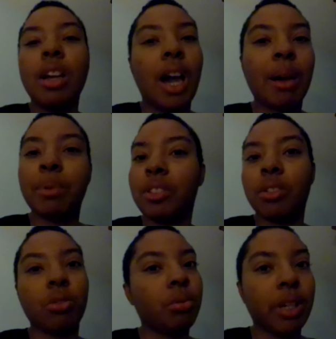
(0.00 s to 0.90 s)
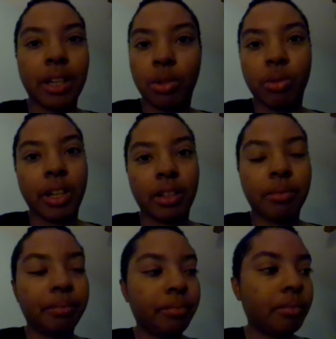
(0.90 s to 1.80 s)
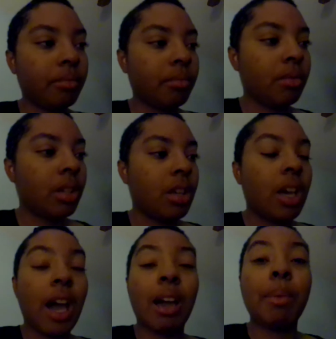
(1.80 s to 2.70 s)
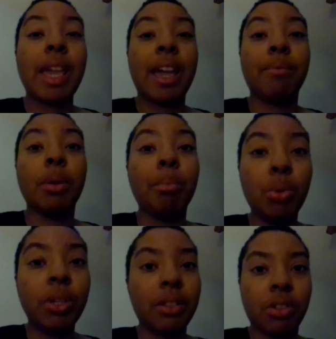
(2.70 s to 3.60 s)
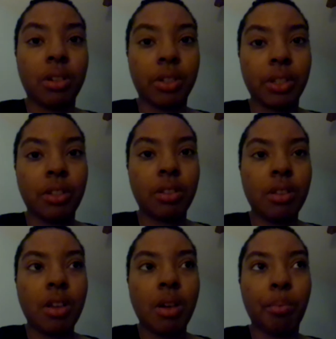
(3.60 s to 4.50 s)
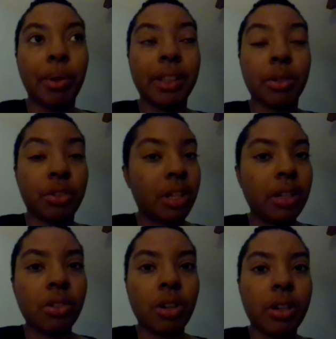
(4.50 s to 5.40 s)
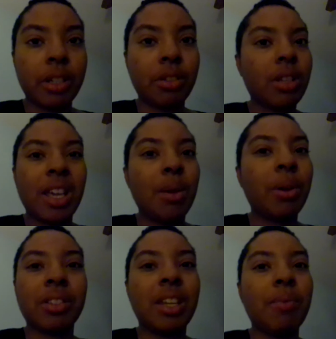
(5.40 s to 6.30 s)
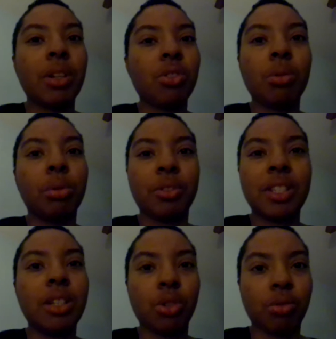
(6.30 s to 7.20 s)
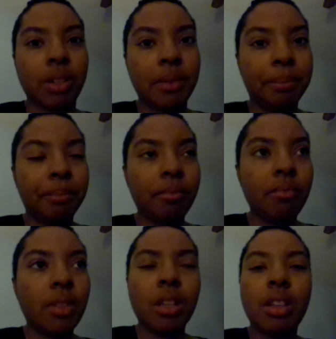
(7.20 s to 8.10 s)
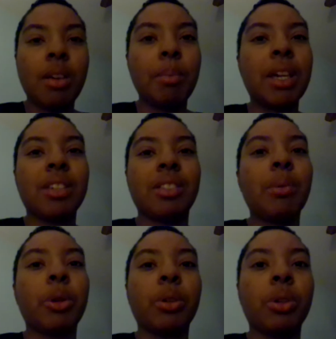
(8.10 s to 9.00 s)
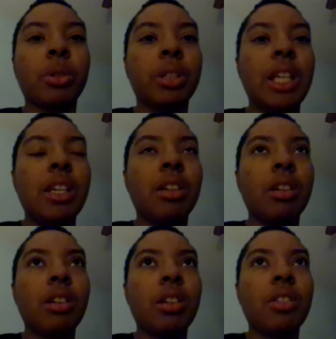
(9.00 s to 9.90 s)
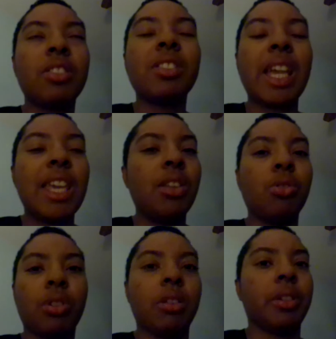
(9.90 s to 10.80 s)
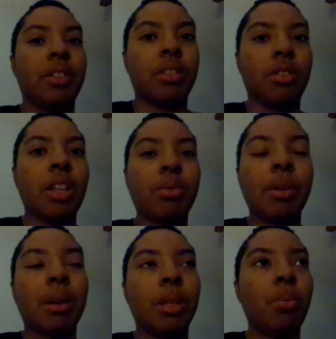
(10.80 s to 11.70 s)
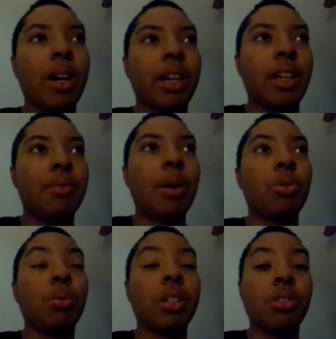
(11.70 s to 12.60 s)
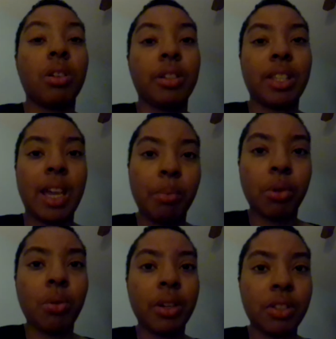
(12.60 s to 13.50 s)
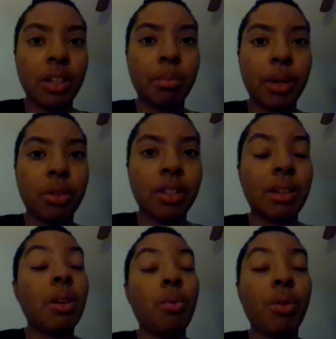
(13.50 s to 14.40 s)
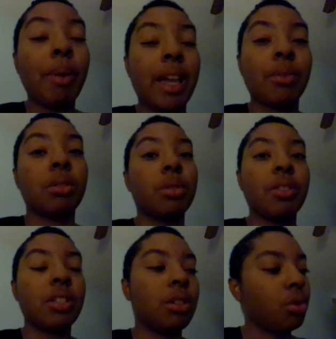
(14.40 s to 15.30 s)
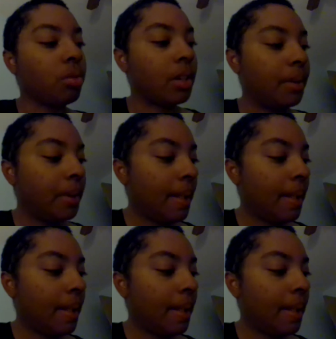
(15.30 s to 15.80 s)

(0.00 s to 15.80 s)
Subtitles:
Opposites do not attract. I may have the moon in Taurus, but their sun in Taurus, it wasn't even a total synastry because they were early stage Tauruses. That's probably why. If I was with a Taurus Capricorn sun person, we might have some good synastry.